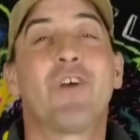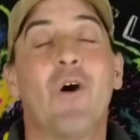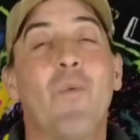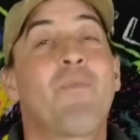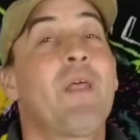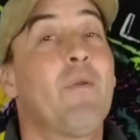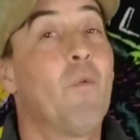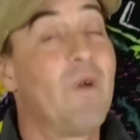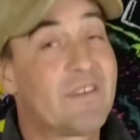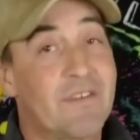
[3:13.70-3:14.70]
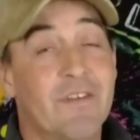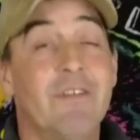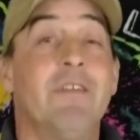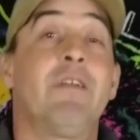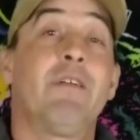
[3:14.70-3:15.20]
So
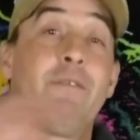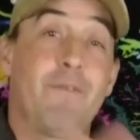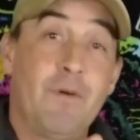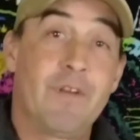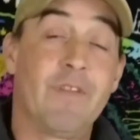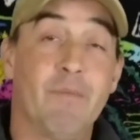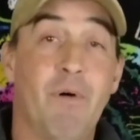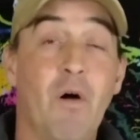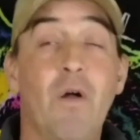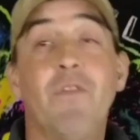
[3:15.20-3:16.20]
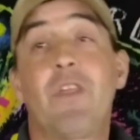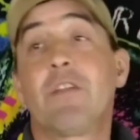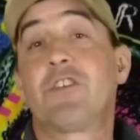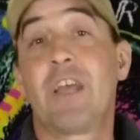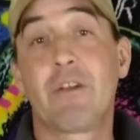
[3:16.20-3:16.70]
whistle, food in the bowl,
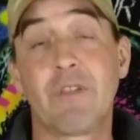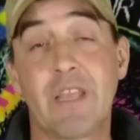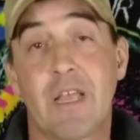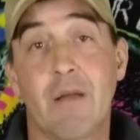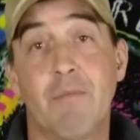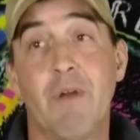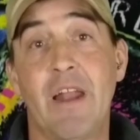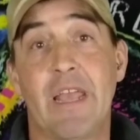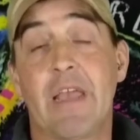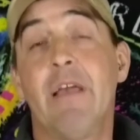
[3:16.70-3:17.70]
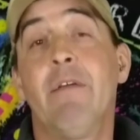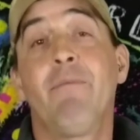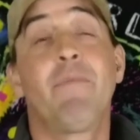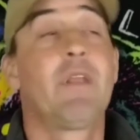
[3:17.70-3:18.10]
they'll generally come running.